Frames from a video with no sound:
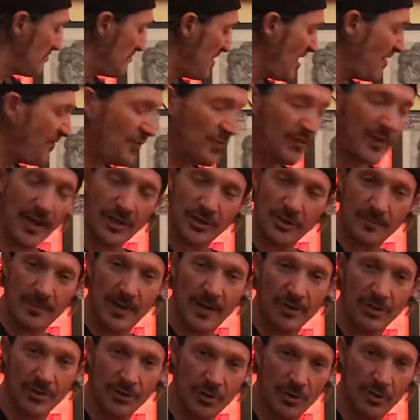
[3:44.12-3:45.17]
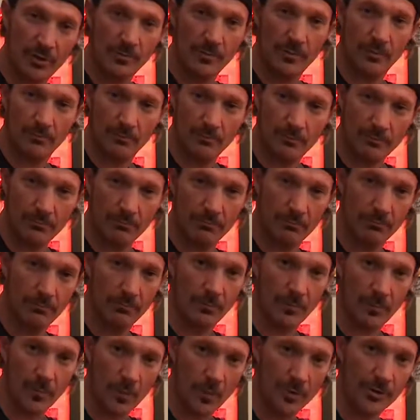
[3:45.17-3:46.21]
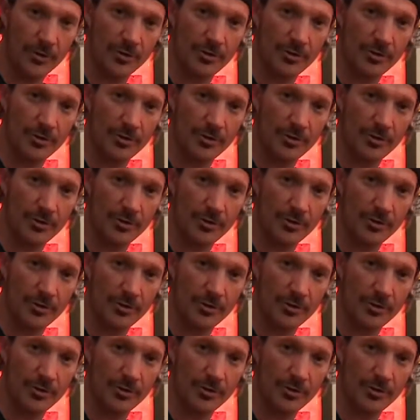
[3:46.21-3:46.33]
If you got your metronome or